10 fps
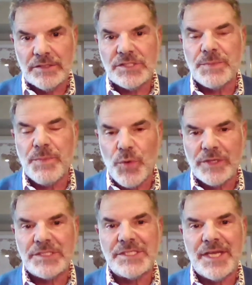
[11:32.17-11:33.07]

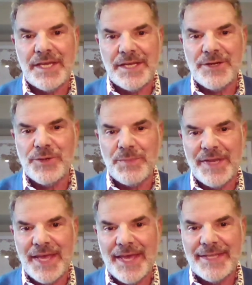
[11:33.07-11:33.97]
Support stay-at-home
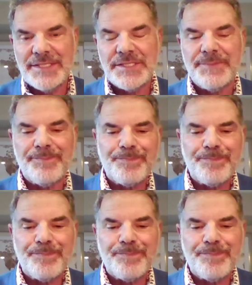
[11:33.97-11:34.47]
dads.